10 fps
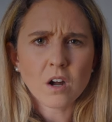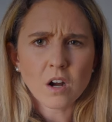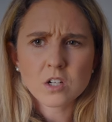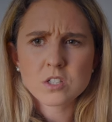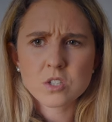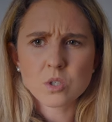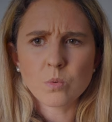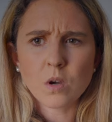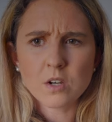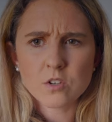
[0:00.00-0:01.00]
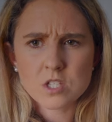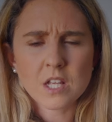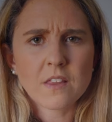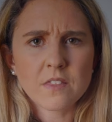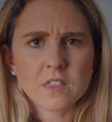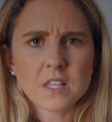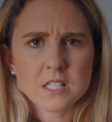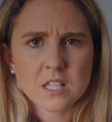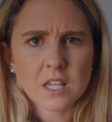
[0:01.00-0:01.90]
hard to understand that the